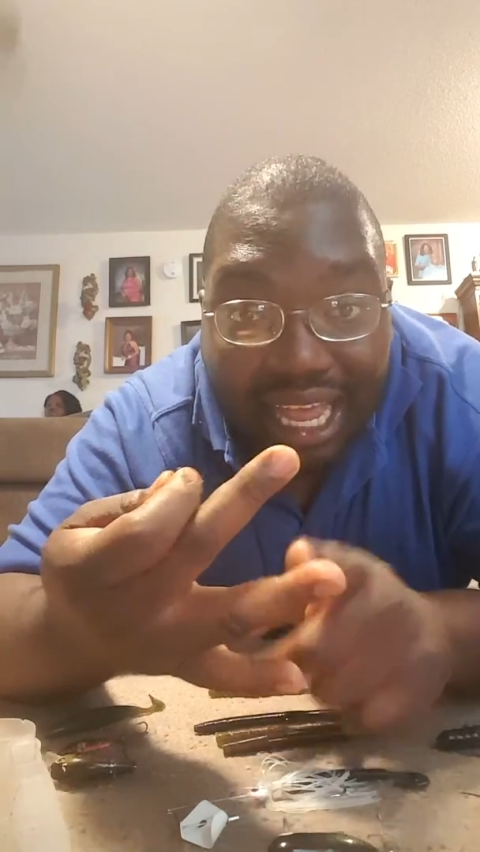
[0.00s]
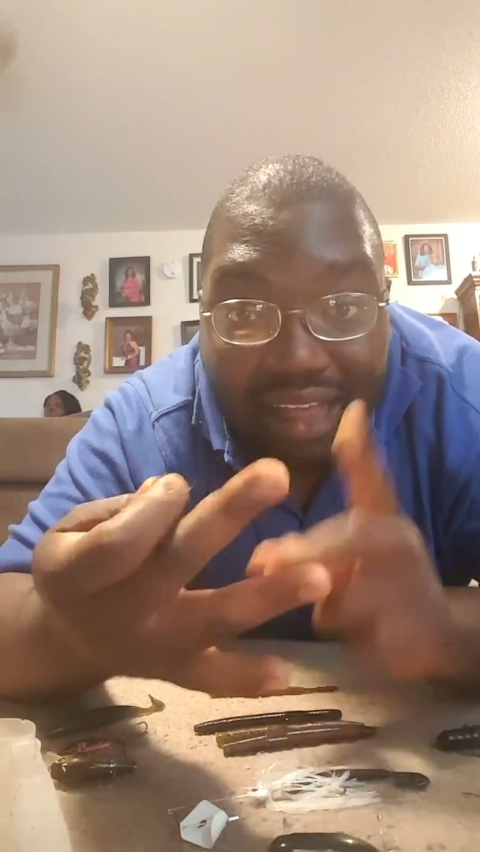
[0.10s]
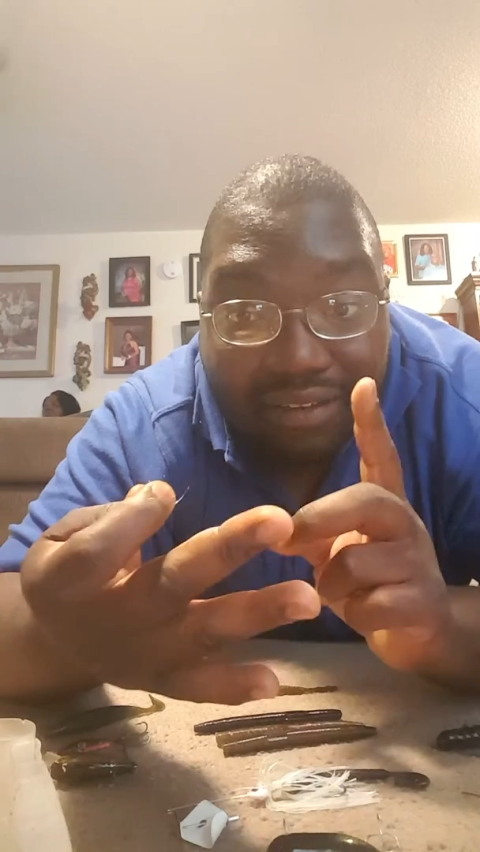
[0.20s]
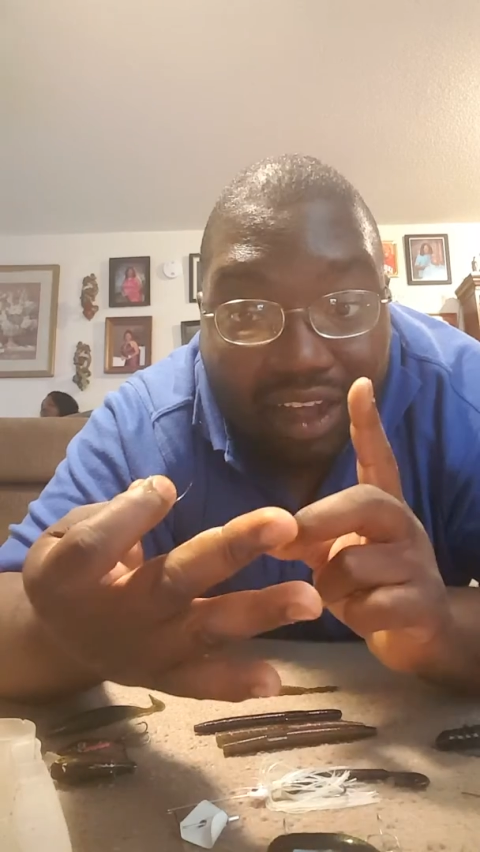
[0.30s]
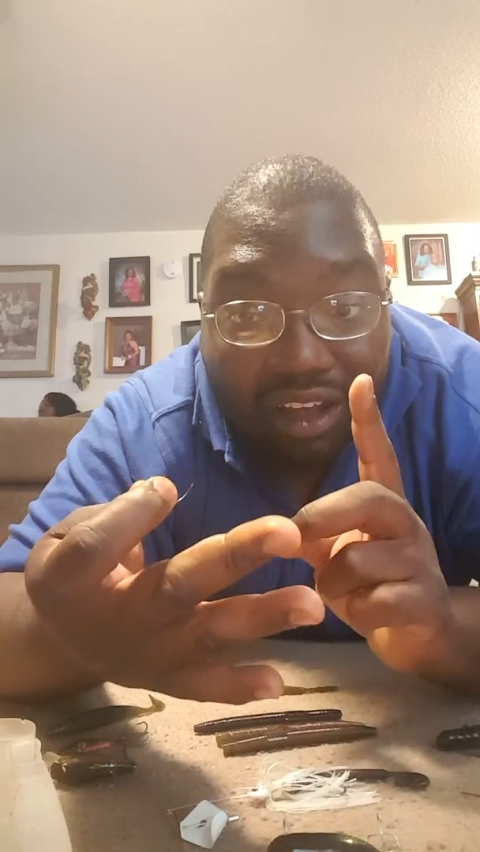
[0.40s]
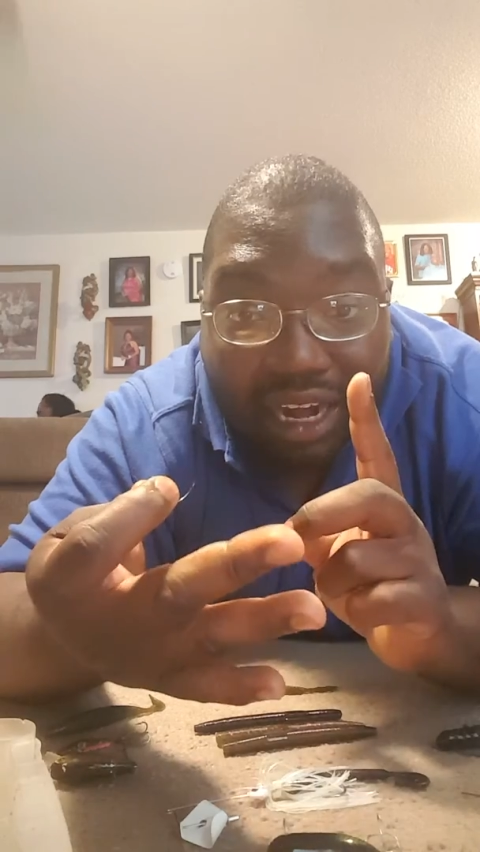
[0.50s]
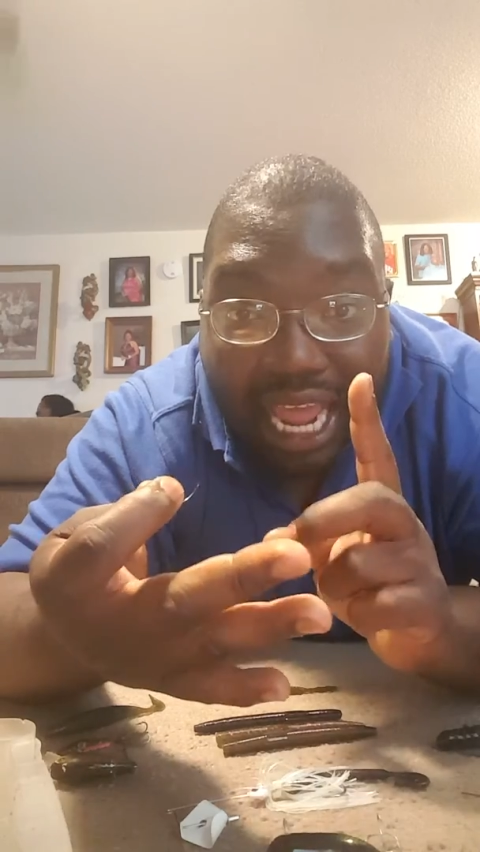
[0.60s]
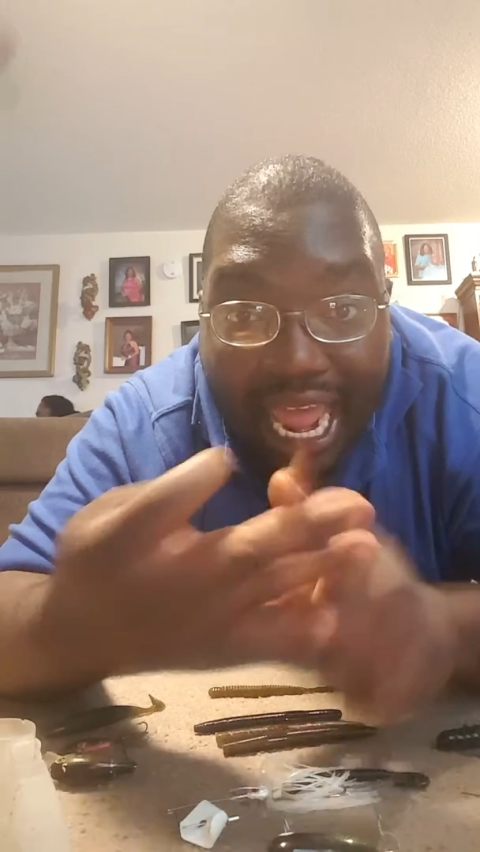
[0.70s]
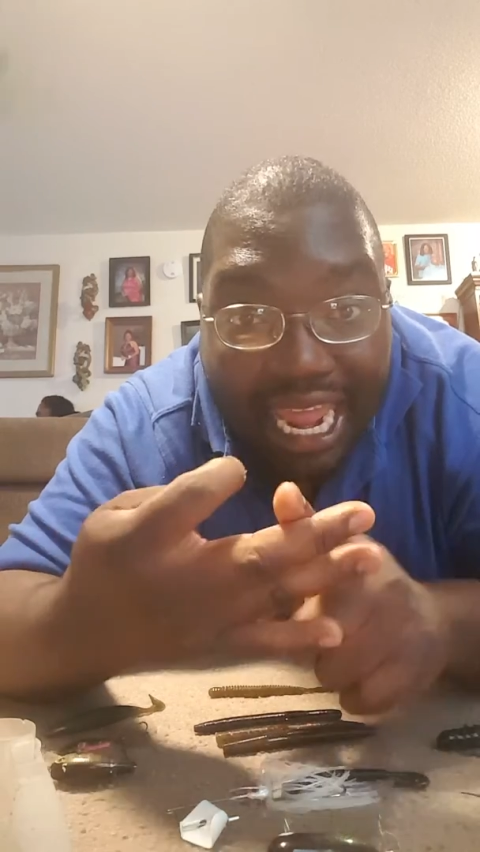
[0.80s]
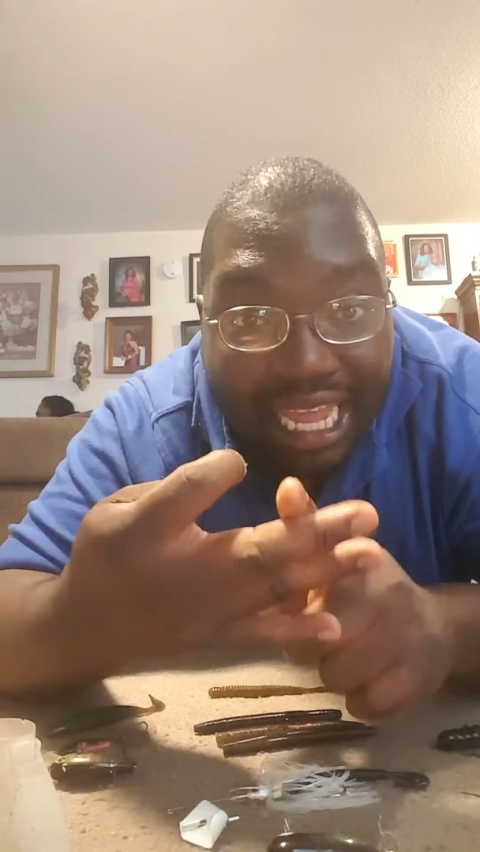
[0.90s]
I've caught
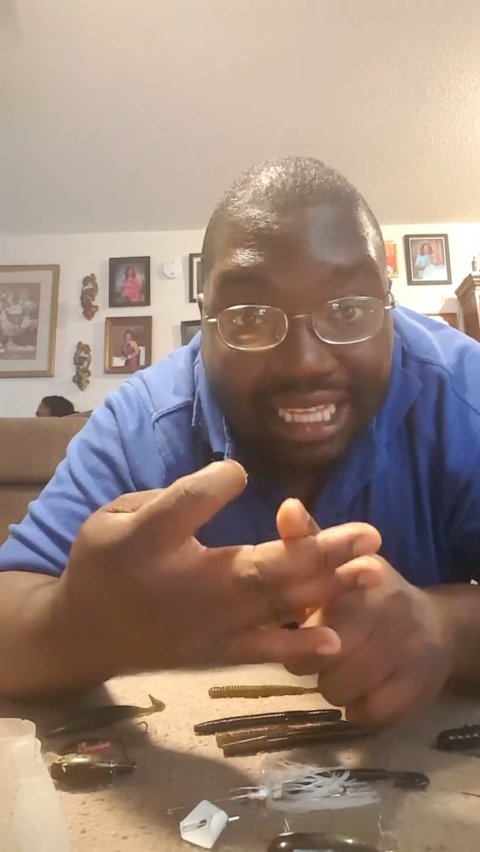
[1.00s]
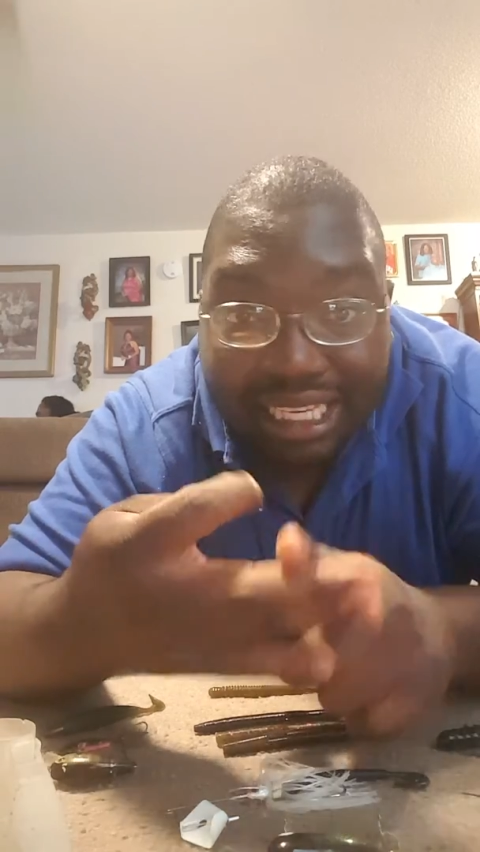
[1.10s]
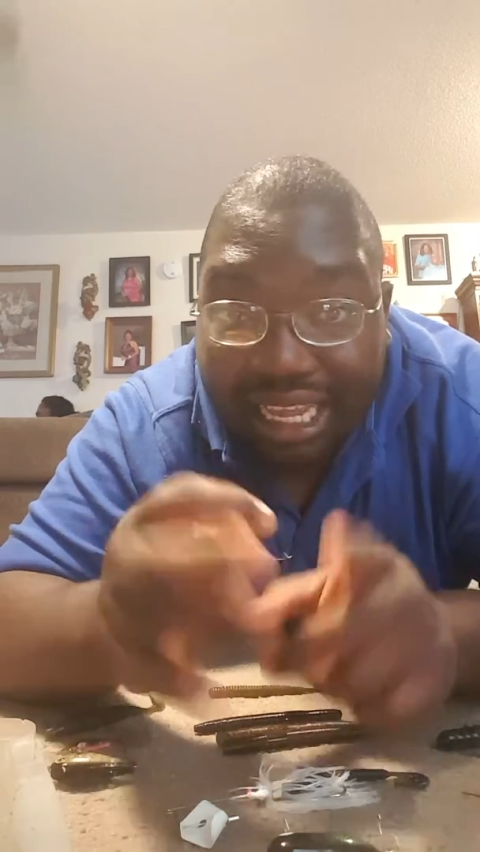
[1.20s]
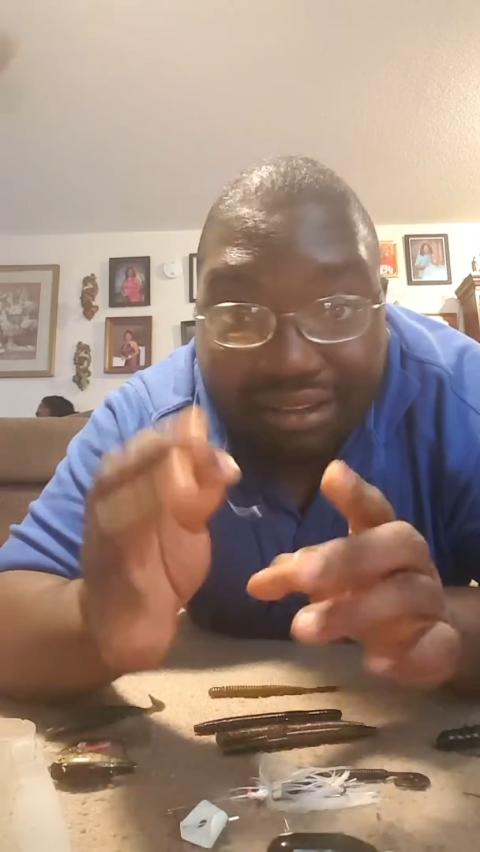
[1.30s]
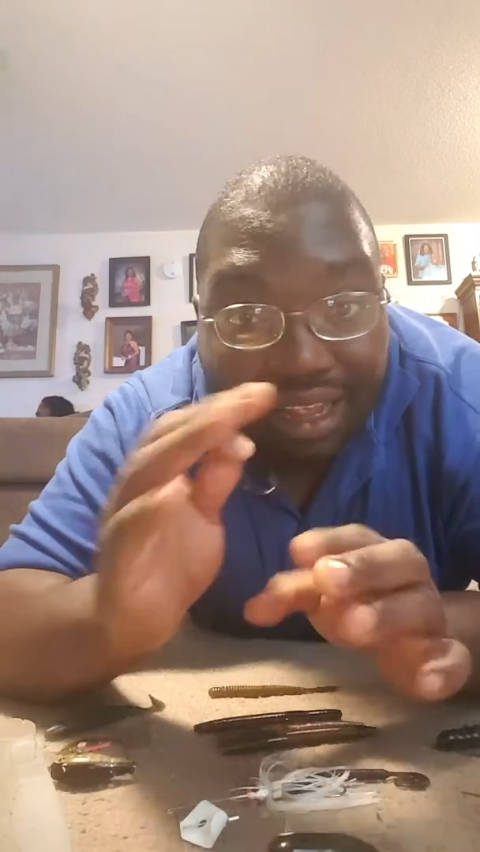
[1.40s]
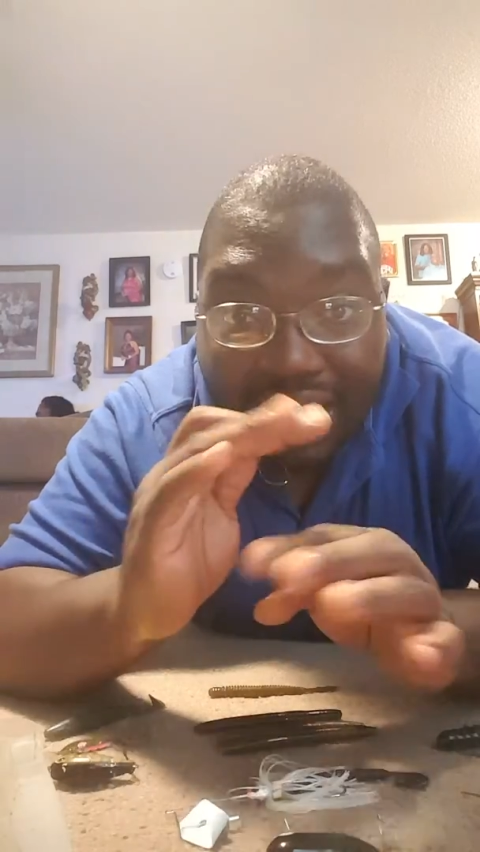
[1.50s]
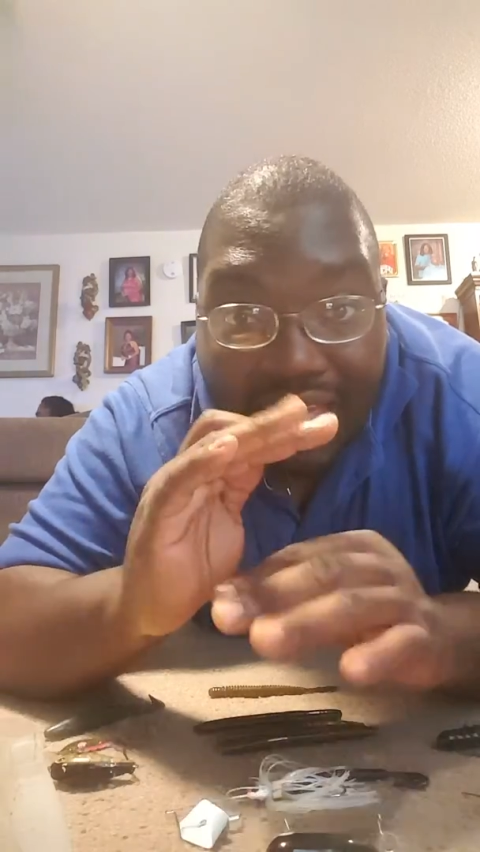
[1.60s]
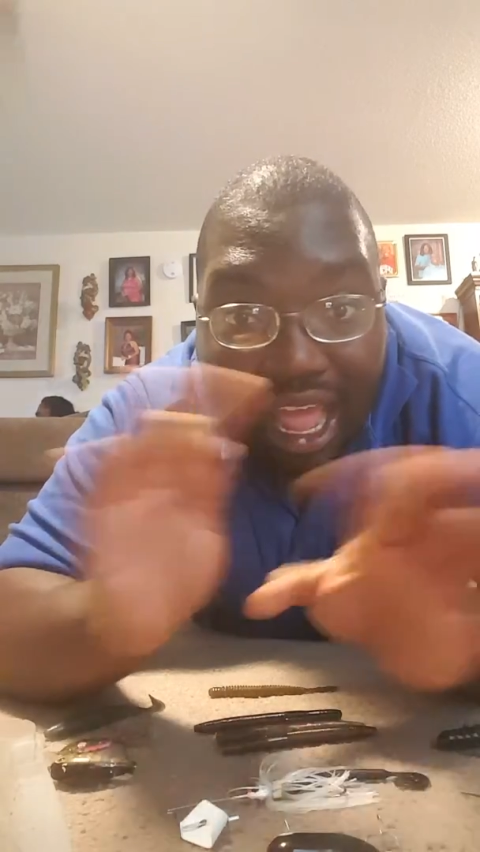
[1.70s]
8s.